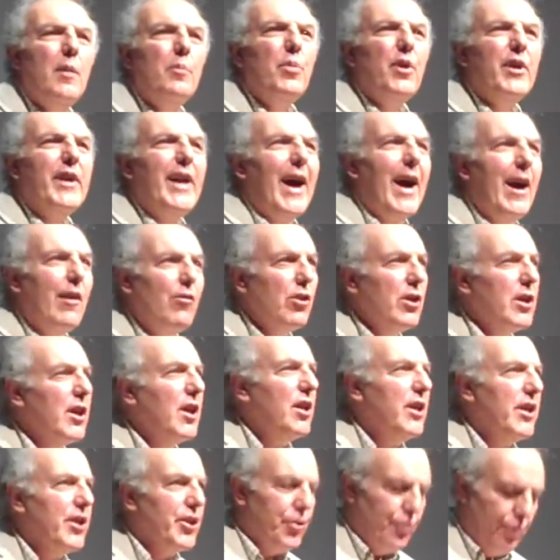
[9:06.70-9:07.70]
But
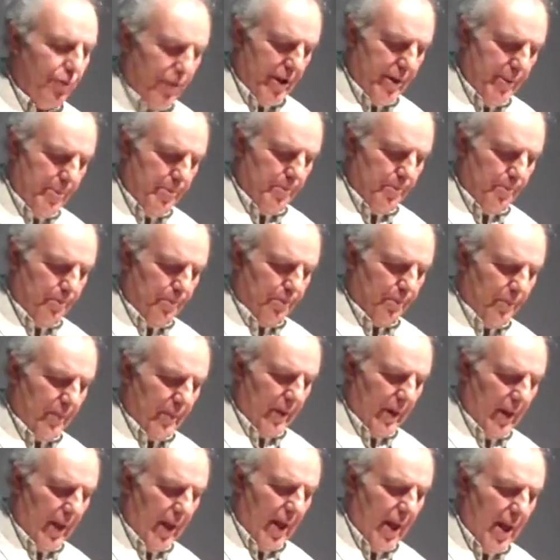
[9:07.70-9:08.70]
our country
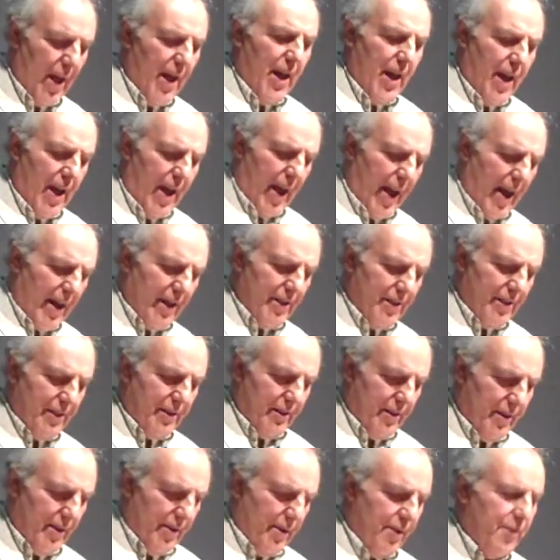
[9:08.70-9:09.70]

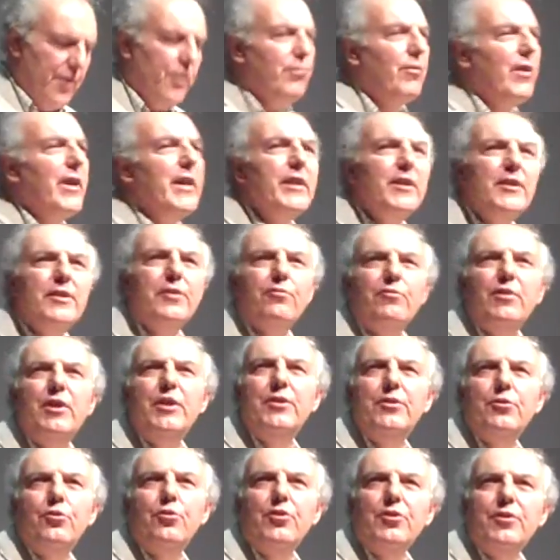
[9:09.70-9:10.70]
has the greatest
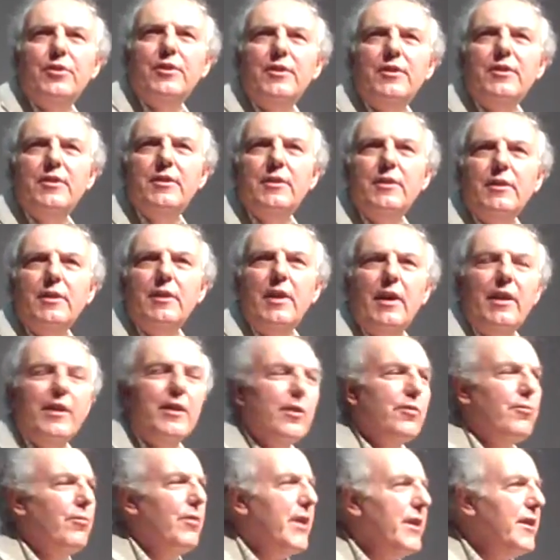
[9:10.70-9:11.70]
resources and
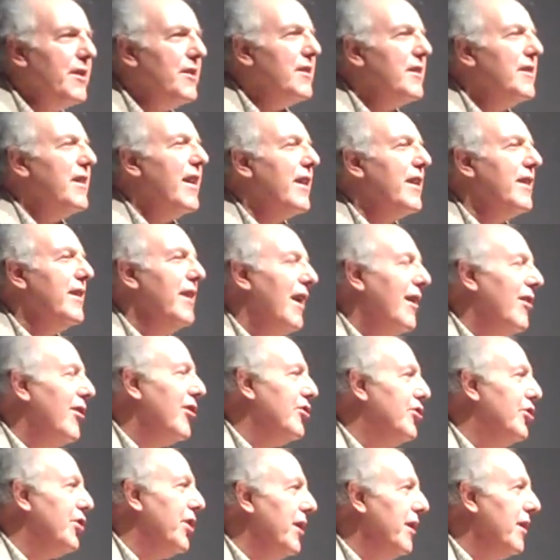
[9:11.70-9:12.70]
the greatest
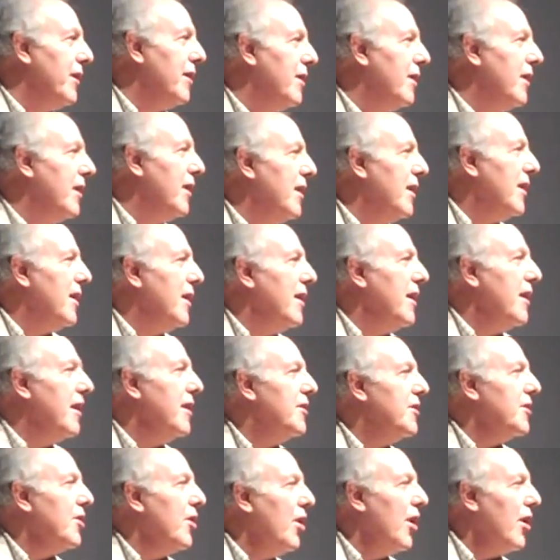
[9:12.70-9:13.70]
technology.
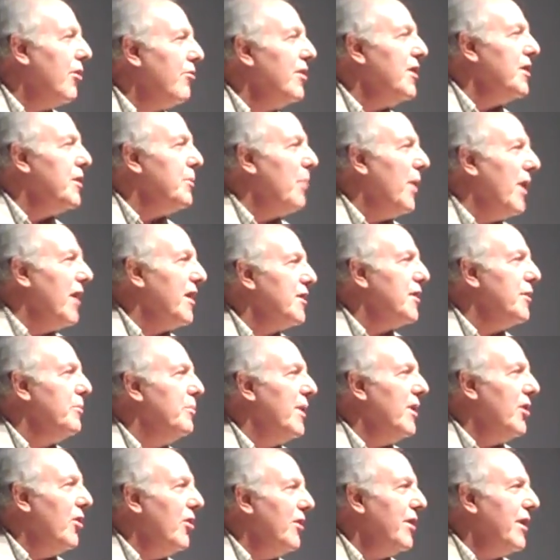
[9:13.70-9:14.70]
It's our
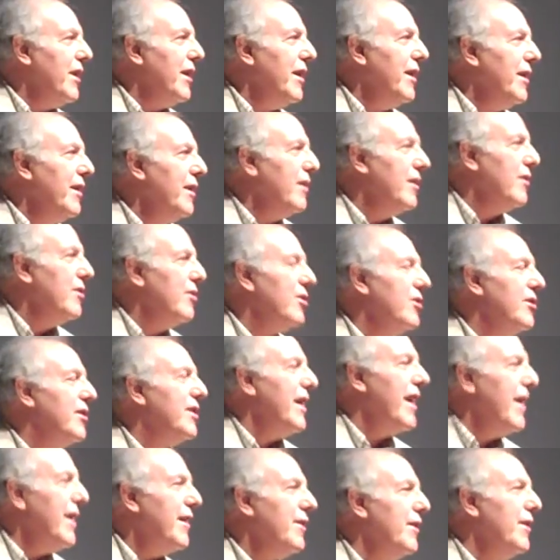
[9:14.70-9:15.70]
responsibility to
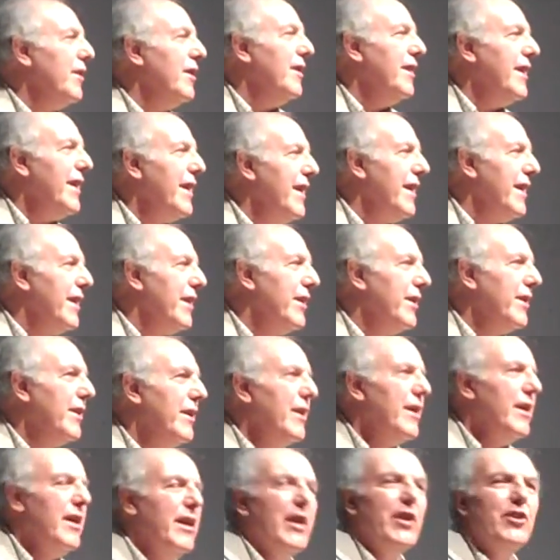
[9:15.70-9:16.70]
take the
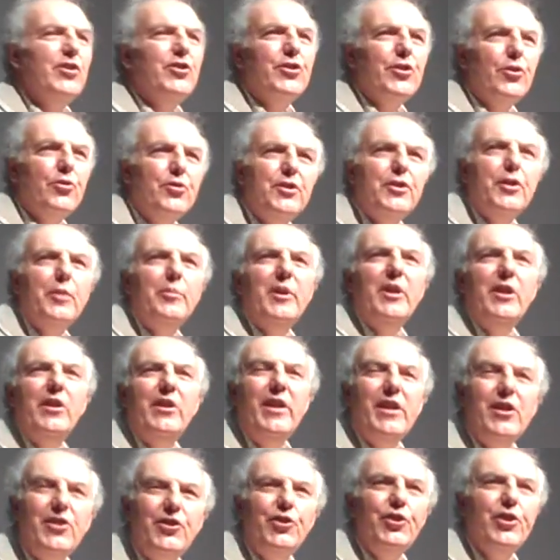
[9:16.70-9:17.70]
lead and show some
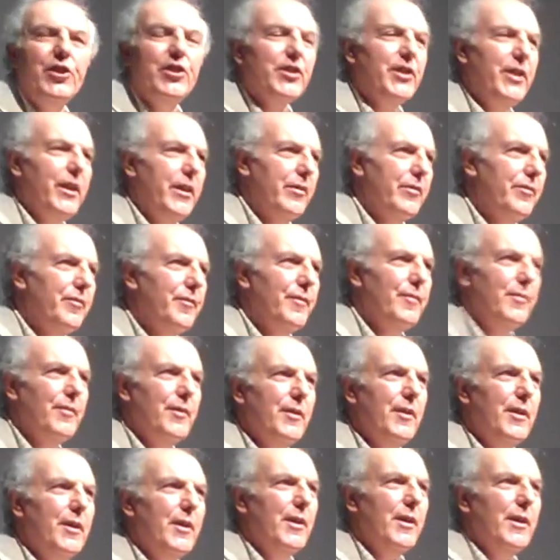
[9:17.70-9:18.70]
initiative
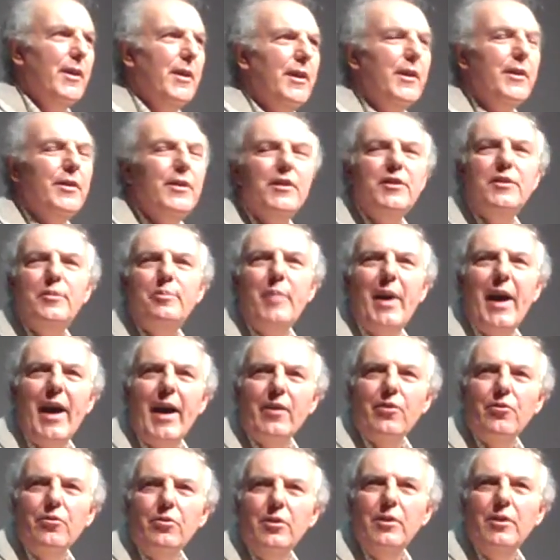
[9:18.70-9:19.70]
in this
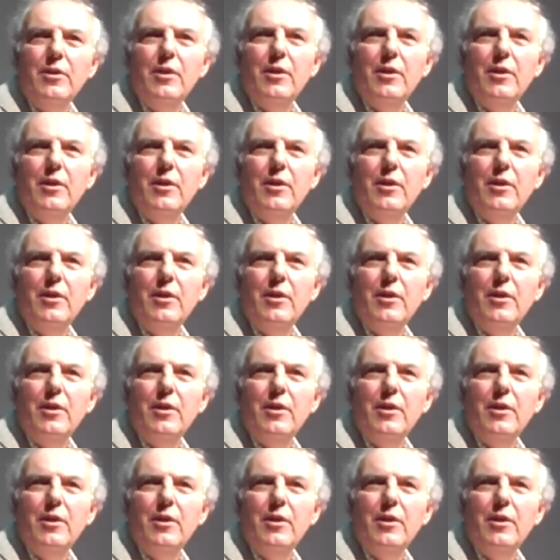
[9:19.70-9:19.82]
matter